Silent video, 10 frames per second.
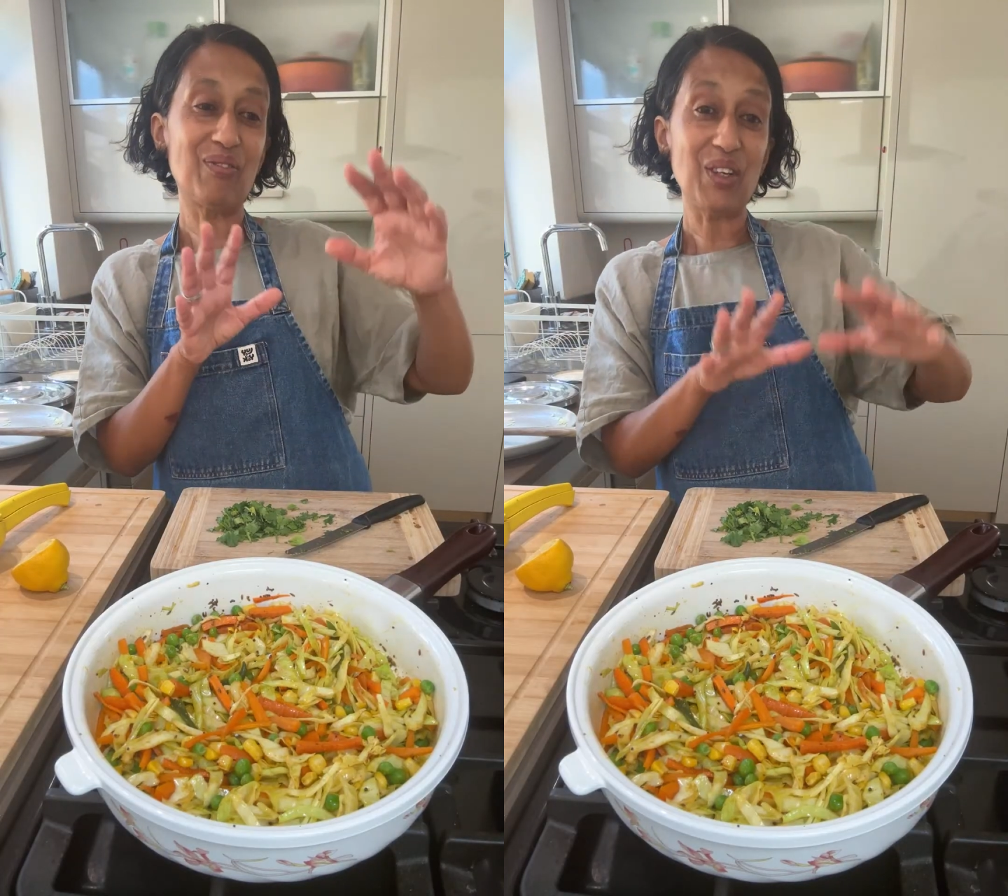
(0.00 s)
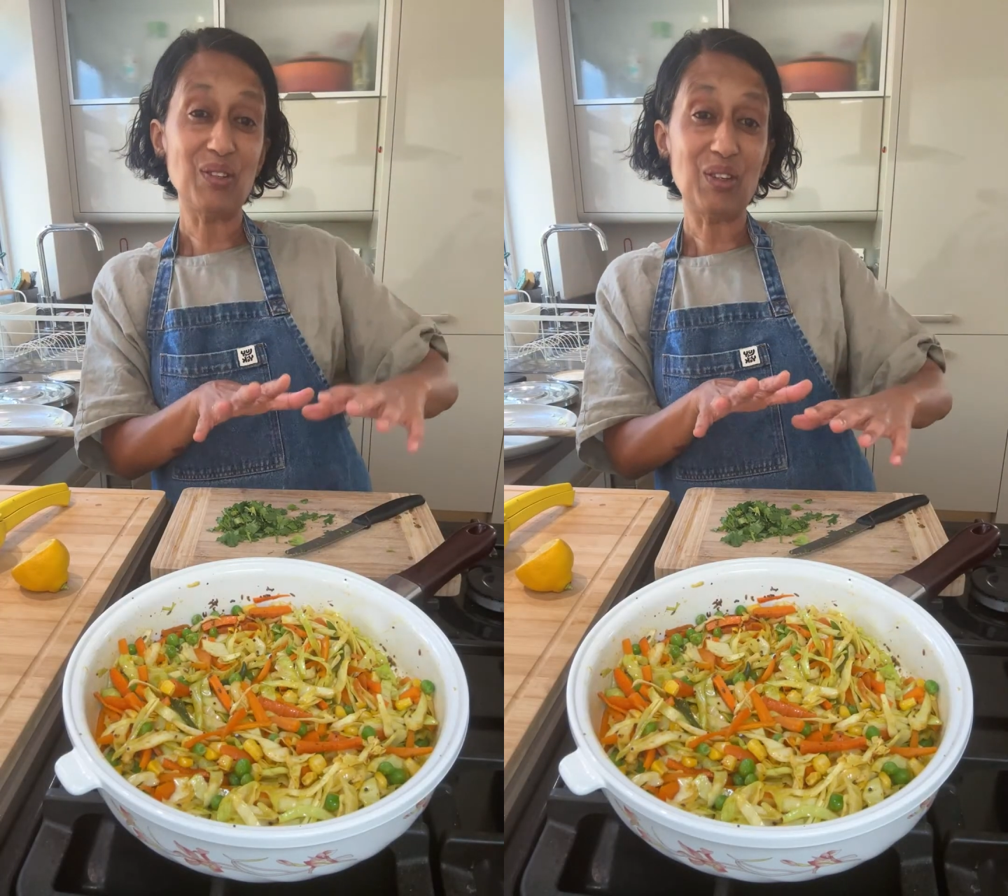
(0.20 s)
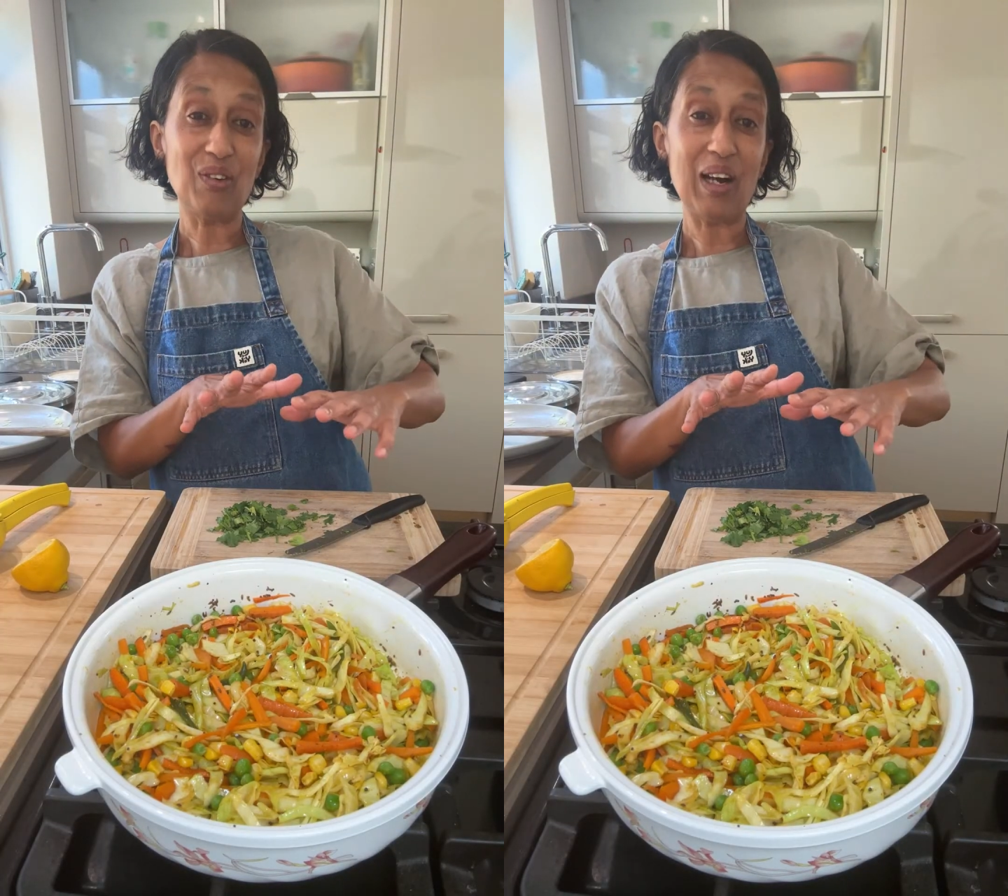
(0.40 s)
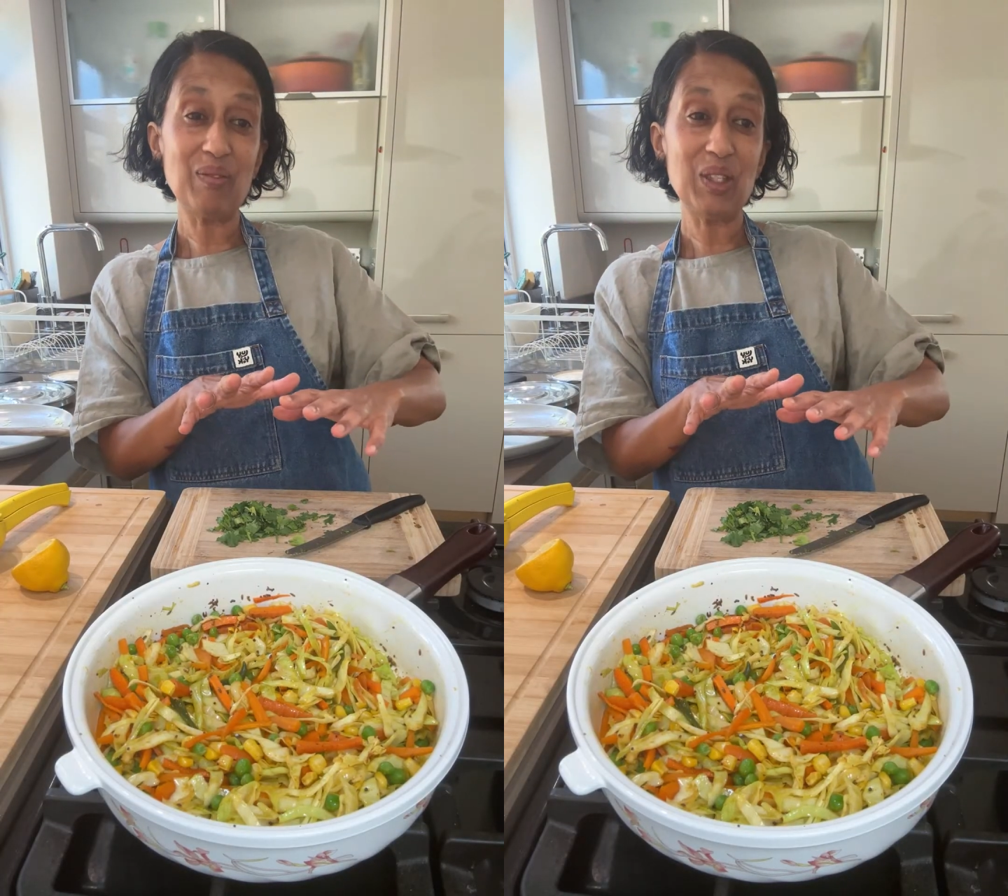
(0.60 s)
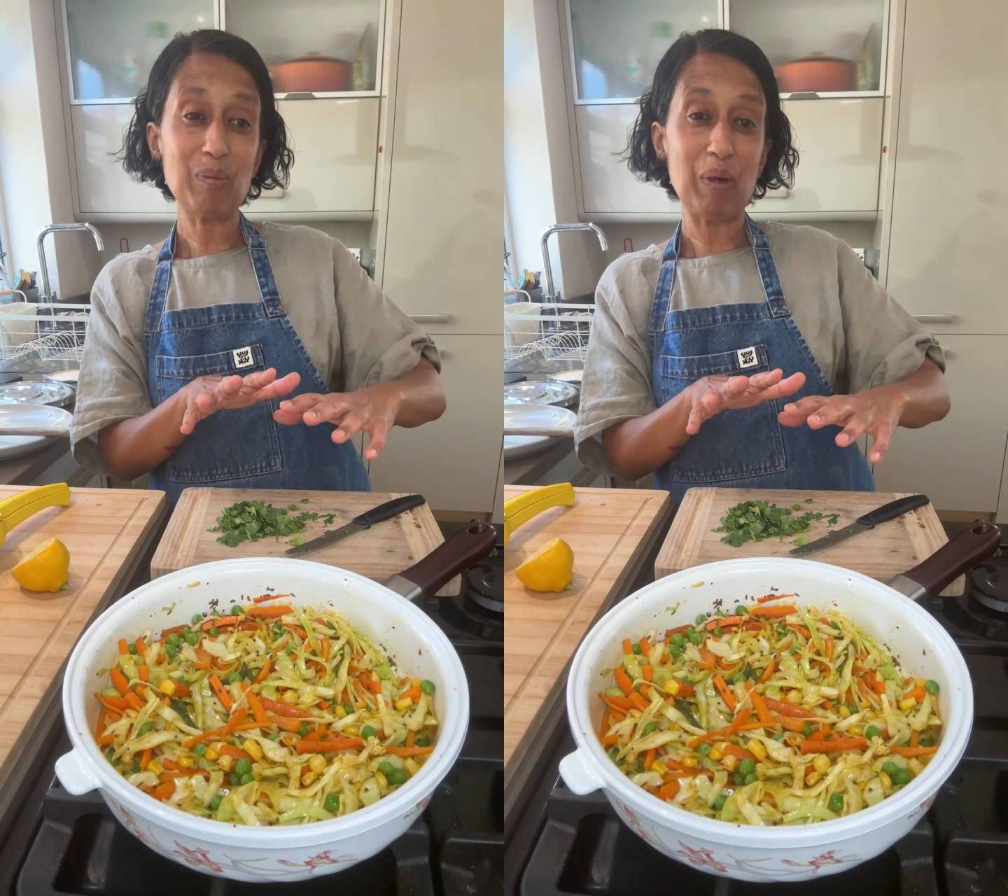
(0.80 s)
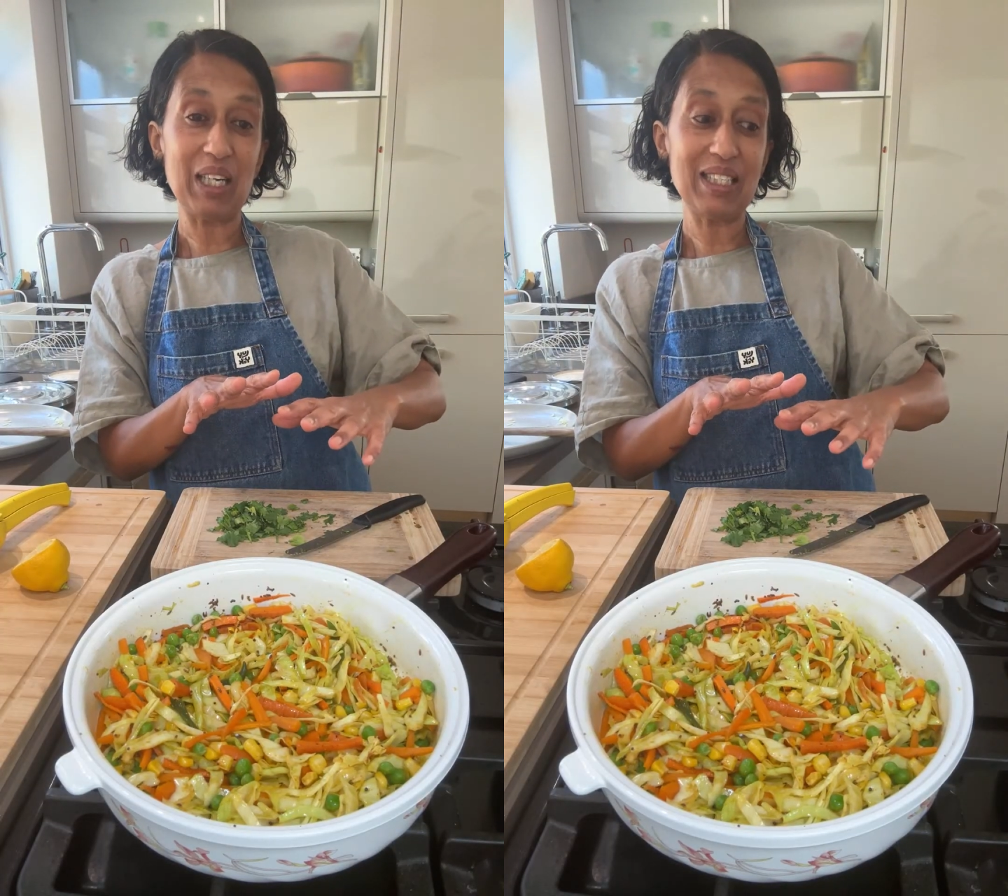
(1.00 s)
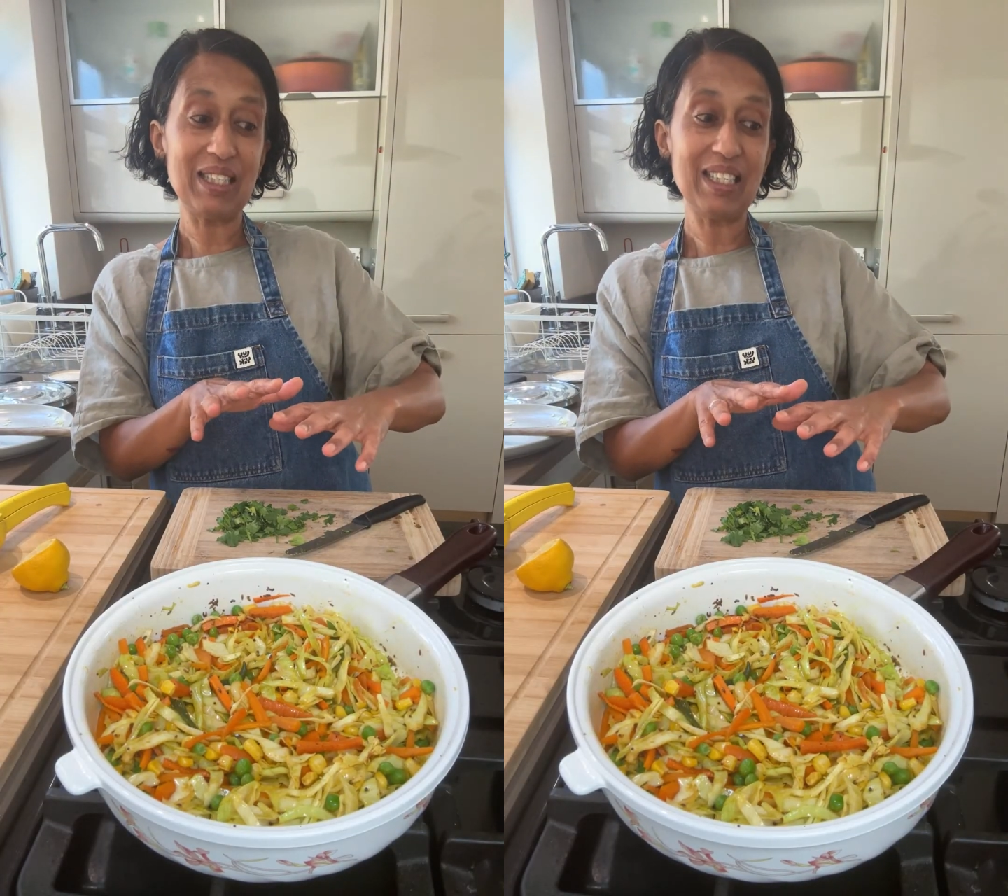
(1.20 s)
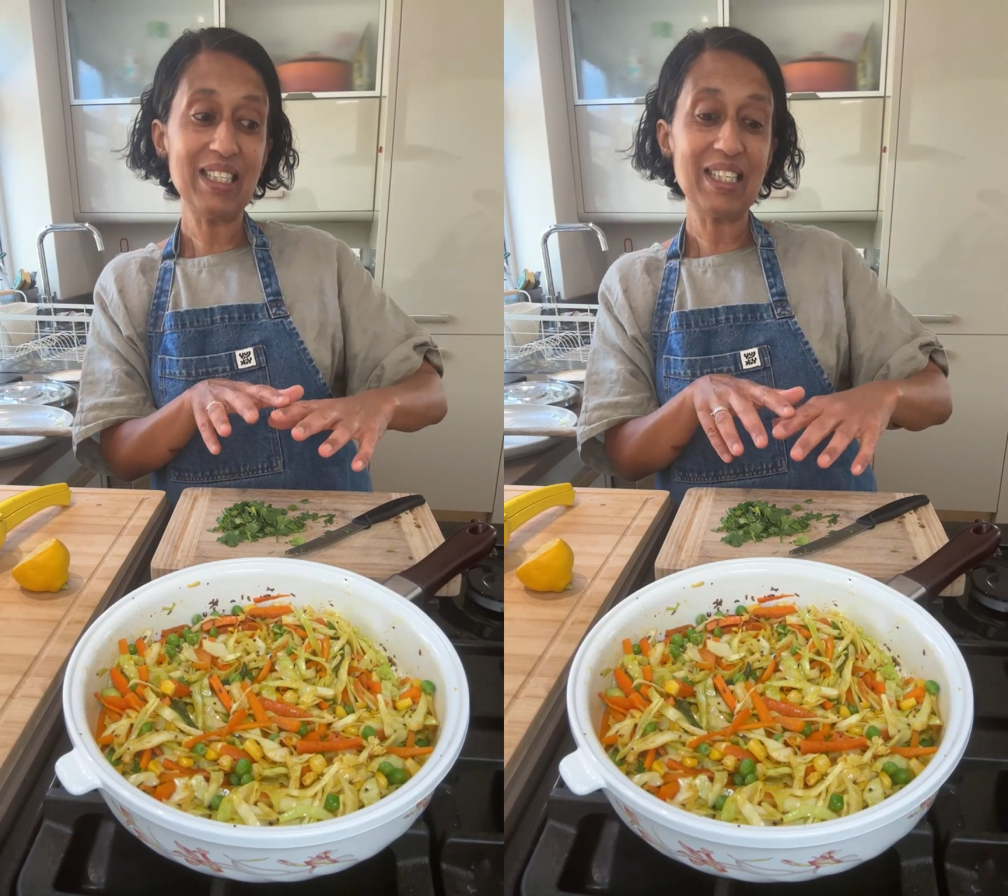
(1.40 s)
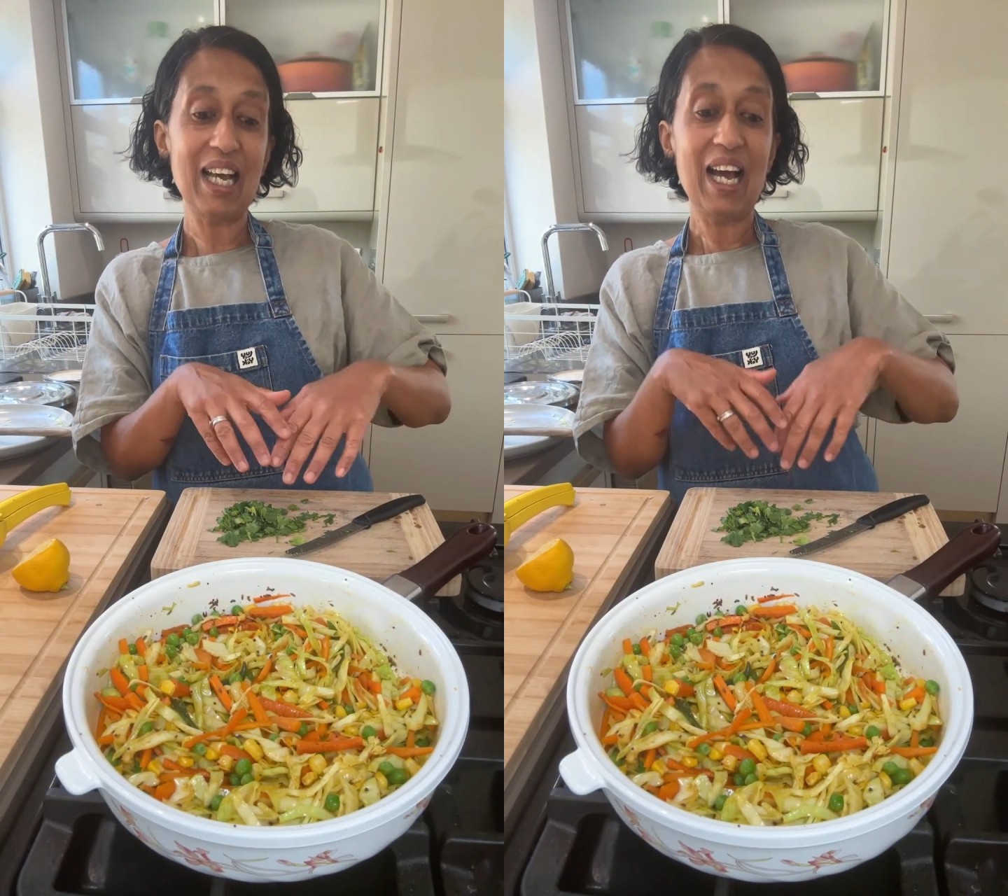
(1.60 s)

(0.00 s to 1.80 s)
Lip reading: those ground spices.